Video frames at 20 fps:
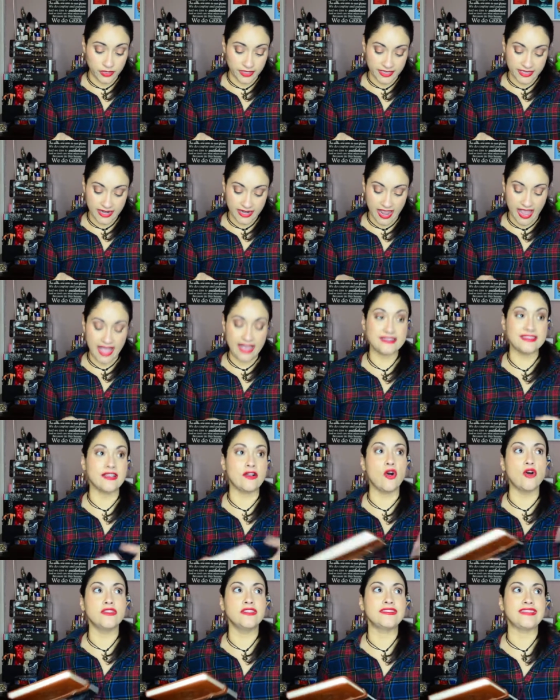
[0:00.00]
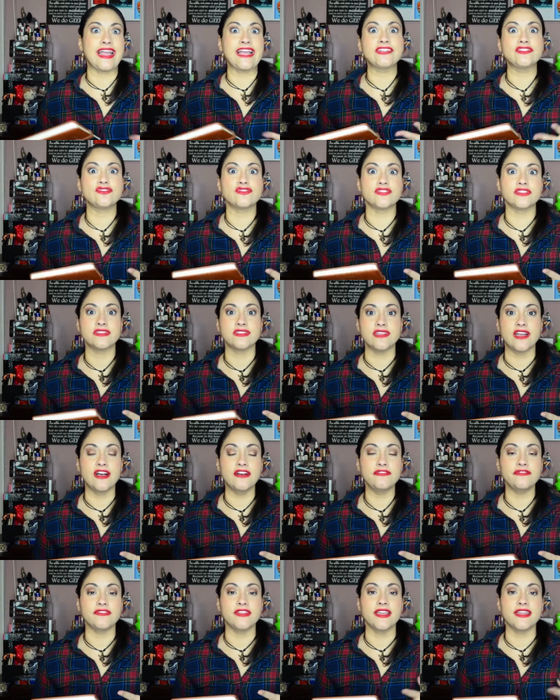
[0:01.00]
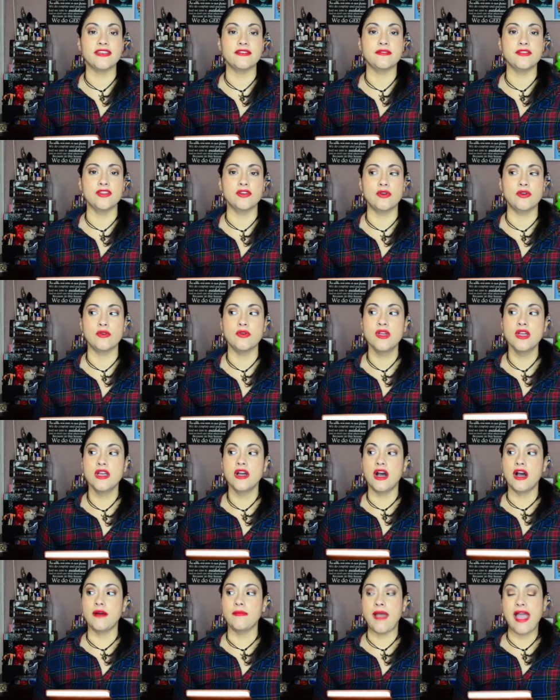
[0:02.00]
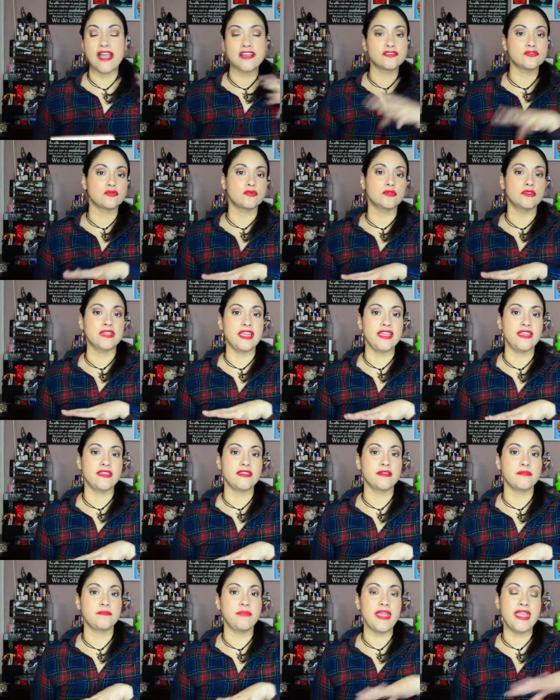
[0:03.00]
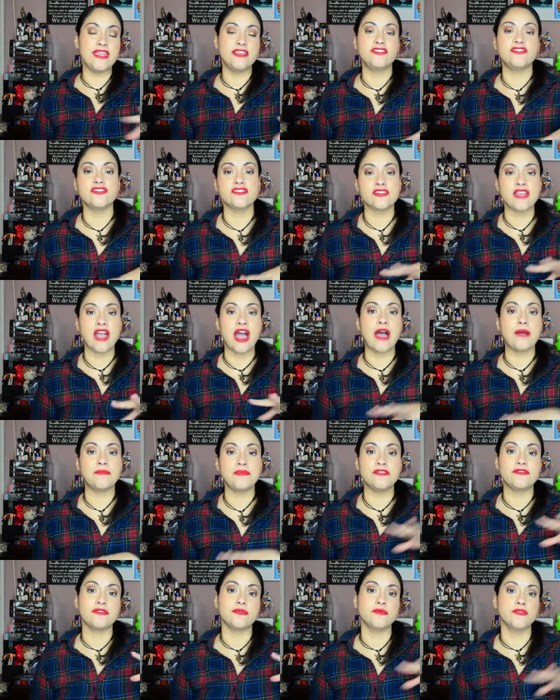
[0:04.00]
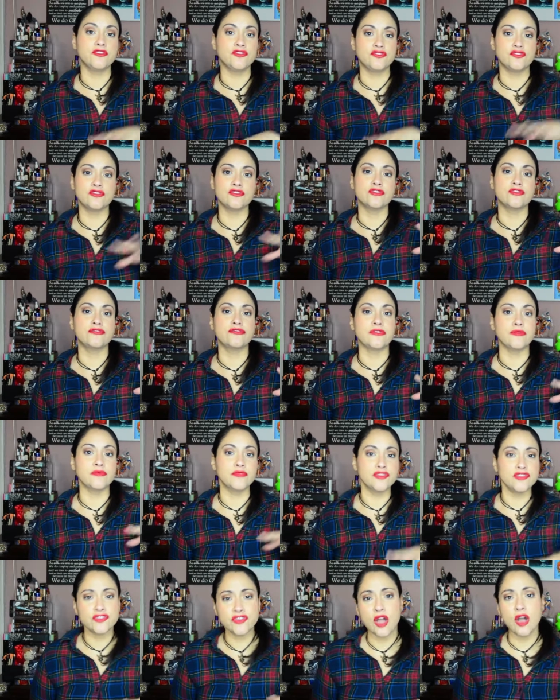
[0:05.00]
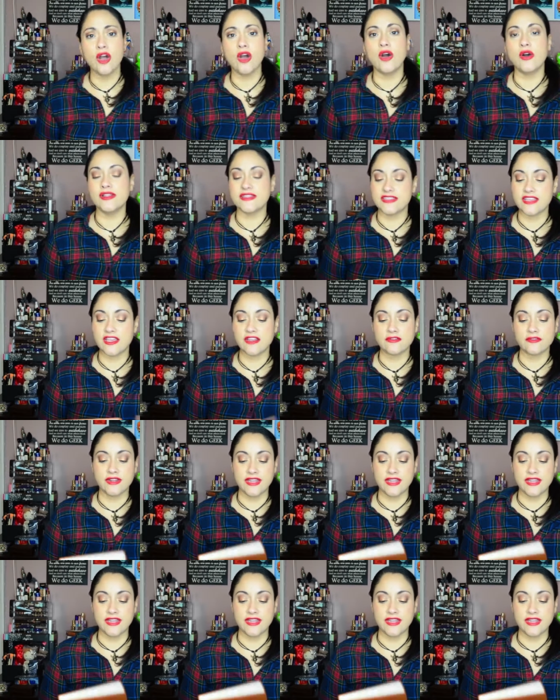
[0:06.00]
Like, it has, like, all this extra stuff, like, you know, actual, like, pages copied from the journal, from the show, etc.